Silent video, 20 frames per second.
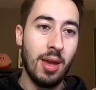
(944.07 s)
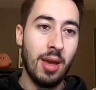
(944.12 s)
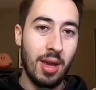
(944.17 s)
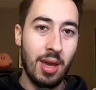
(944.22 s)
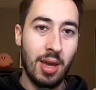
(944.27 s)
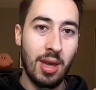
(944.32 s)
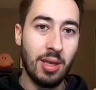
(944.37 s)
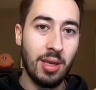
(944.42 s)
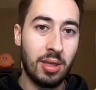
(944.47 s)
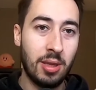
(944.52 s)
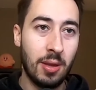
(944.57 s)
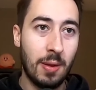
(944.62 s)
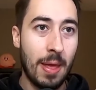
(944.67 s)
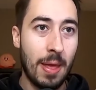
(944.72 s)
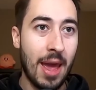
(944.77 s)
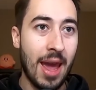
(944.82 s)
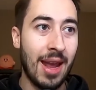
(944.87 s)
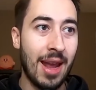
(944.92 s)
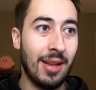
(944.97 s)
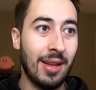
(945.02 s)
is
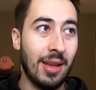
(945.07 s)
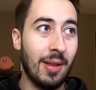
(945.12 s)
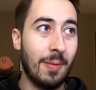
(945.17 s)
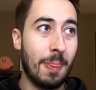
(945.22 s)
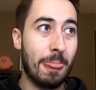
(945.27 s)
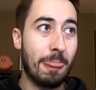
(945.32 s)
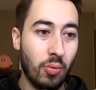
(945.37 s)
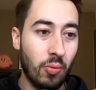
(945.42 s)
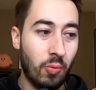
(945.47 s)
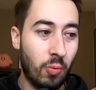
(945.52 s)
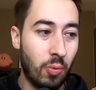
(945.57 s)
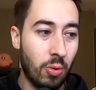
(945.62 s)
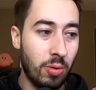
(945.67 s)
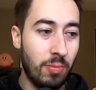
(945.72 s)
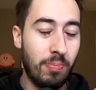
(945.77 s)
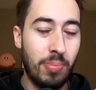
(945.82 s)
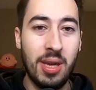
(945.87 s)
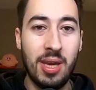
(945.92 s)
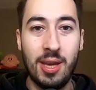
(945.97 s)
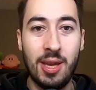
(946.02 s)
and
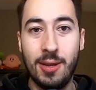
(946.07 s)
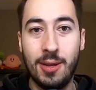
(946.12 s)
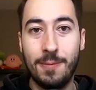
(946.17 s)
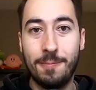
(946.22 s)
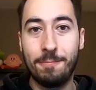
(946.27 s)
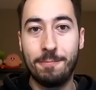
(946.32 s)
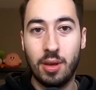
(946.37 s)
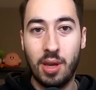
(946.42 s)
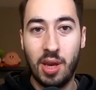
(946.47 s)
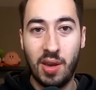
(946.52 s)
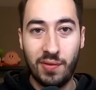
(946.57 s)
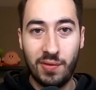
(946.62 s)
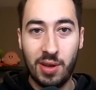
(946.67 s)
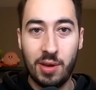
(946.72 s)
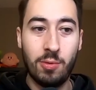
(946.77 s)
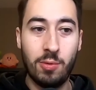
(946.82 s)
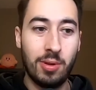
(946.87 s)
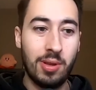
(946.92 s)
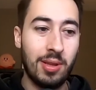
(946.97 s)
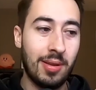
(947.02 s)
would be if
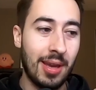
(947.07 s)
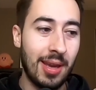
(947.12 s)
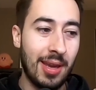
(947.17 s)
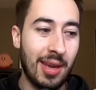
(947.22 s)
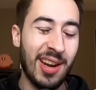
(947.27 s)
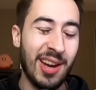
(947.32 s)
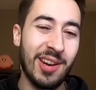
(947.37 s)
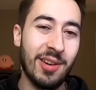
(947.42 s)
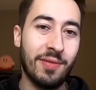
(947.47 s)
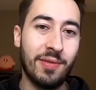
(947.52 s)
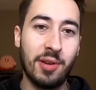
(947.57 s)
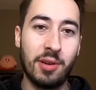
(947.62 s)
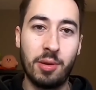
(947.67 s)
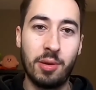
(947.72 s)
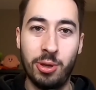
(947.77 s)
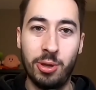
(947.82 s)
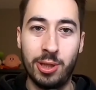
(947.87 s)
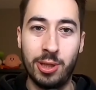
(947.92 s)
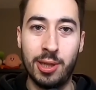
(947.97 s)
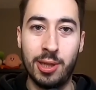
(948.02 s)
they would take care of the
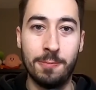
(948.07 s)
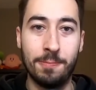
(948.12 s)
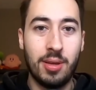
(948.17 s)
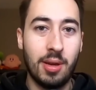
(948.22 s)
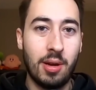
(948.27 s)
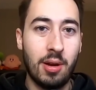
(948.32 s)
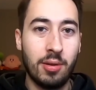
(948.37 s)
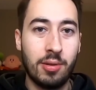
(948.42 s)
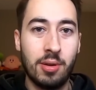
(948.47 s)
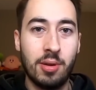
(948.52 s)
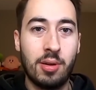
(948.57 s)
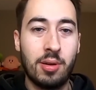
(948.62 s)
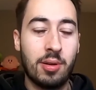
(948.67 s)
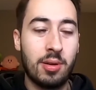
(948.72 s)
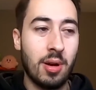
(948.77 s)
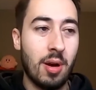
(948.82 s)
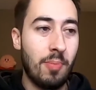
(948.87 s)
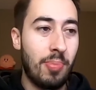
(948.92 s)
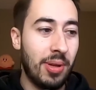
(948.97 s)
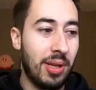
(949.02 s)
community. Other
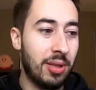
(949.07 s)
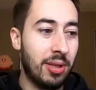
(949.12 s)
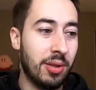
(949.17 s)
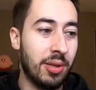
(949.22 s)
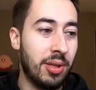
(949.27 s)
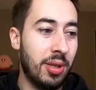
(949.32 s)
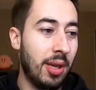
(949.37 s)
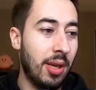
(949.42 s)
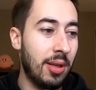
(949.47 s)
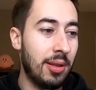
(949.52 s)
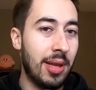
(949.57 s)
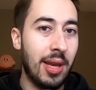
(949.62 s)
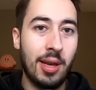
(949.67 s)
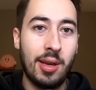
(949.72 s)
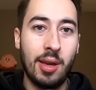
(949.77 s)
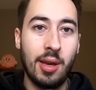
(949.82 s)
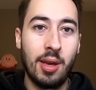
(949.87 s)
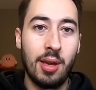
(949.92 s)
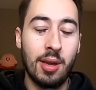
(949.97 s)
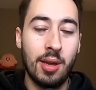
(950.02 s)
companies are seeing
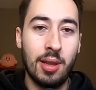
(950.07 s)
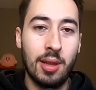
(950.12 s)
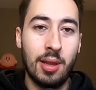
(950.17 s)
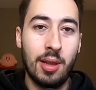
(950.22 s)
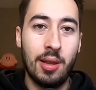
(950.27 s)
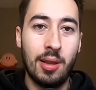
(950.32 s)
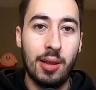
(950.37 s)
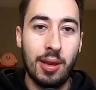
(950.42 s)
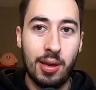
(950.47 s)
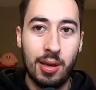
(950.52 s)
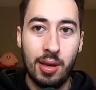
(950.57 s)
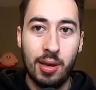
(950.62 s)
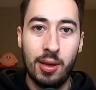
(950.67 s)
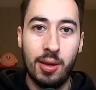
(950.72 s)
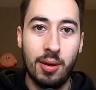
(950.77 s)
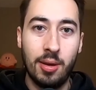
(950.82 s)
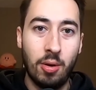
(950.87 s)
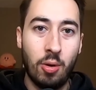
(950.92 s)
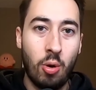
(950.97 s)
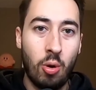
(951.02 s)
like
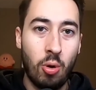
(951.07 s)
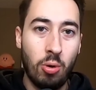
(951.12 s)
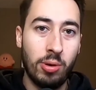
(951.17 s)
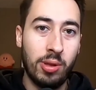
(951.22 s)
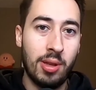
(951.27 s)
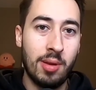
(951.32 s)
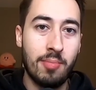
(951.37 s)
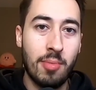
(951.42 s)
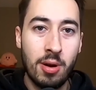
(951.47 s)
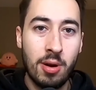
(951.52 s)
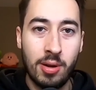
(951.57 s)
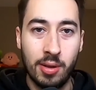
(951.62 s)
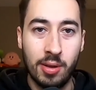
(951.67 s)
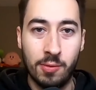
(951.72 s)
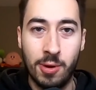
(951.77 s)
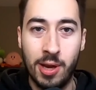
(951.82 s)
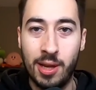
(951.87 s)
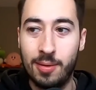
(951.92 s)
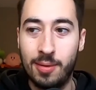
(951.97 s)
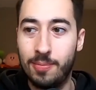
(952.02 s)
a hole in the market,
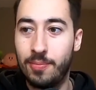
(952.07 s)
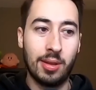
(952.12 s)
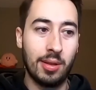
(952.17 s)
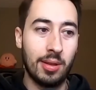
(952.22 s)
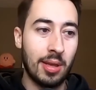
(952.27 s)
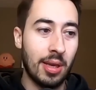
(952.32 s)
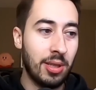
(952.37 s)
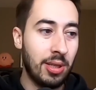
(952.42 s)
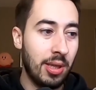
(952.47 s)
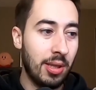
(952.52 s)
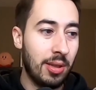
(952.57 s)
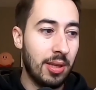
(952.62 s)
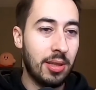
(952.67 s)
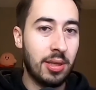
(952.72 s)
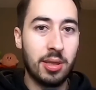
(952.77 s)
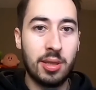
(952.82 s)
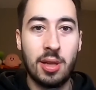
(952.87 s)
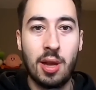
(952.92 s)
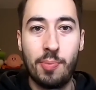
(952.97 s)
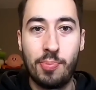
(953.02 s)
right? They see
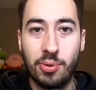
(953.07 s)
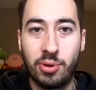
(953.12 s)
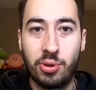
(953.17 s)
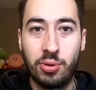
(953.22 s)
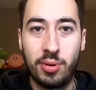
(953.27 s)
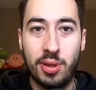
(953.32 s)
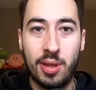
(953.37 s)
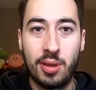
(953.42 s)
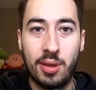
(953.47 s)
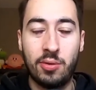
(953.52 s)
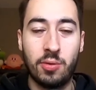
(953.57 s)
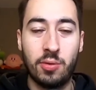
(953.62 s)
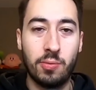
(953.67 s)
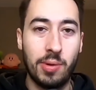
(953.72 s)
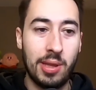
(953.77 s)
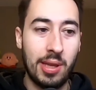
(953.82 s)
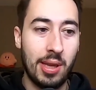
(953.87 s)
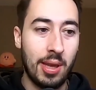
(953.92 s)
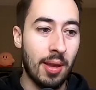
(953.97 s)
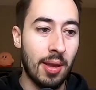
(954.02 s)
this as an opportunity to
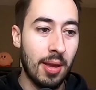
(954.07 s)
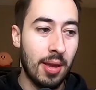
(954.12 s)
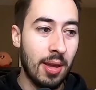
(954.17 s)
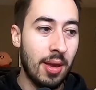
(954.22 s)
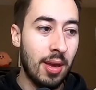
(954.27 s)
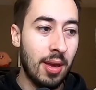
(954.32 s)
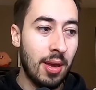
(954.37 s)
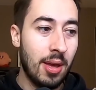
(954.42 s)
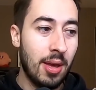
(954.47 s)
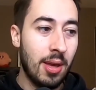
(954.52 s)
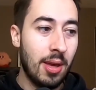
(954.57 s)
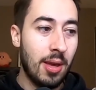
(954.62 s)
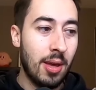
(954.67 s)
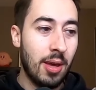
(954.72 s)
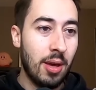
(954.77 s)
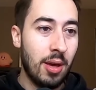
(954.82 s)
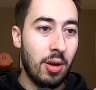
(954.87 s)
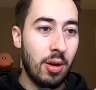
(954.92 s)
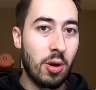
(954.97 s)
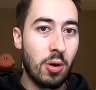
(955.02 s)
really
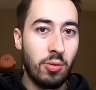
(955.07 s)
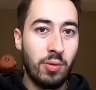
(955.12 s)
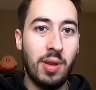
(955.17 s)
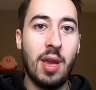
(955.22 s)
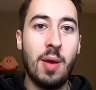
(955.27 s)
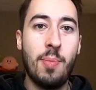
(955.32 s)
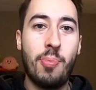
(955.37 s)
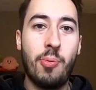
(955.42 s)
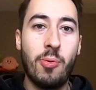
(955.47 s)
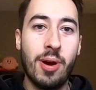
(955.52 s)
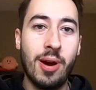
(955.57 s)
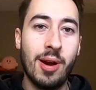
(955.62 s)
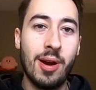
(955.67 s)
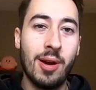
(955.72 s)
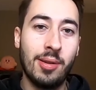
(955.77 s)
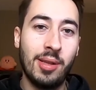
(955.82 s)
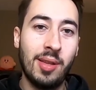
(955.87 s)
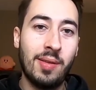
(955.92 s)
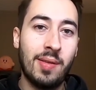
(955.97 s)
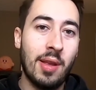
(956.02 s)
go deep
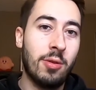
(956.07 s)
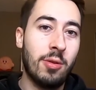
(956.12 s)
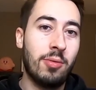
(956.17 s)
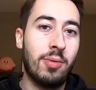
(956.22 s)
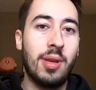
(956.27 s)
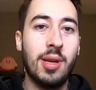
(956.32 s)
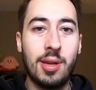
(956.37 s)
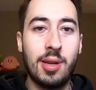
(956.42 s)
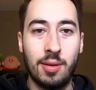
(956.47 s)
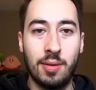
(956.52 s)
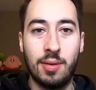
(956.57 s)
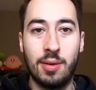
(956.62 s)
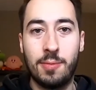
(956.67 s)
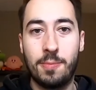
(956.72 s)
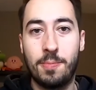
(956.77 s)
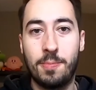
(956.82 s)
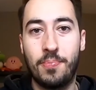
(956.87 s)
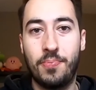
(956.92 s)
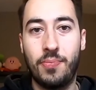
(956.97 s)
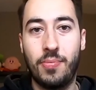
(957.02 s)
where Nintendo didn't.
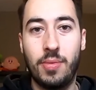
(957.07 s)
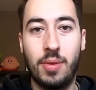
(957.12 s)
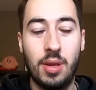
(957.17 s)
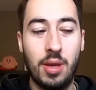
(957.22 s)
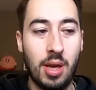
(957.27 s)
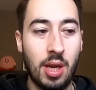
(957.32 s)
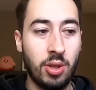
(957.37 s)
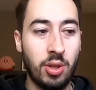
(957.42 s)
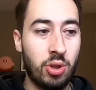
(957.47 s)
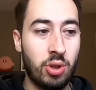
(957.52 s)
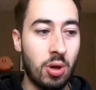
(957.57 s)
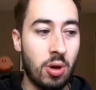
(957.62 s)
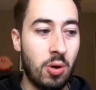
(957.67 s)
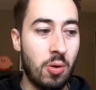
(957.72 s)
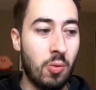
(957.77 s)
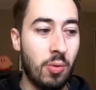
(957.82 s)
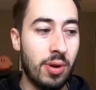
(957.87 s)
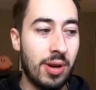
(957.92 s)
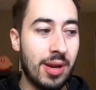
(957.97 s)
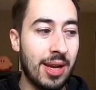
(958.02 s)
And
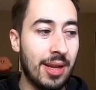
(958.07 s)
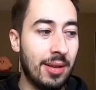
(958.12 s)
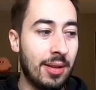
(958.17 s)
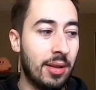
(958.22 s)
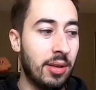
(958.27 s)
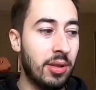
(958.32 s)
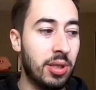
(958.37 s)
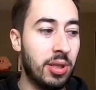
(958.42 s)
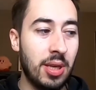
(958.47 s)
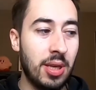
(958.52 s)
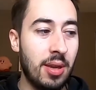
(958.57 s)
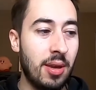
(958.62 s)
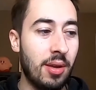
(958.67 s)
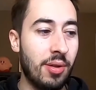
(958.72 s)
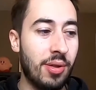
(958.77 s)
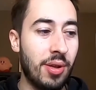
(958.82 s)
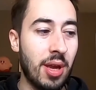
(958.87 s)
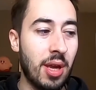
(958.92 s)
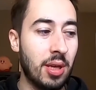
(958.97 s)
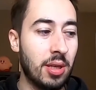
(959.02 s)
so we're going to
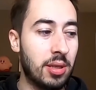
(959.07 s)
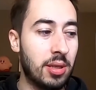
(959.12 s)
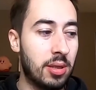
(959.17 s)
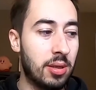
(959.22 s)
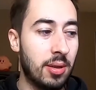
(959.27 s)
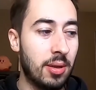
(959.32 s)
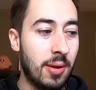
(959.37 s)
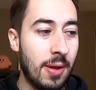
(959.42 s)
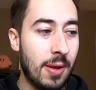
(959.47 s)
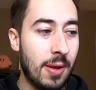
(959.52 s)
see things,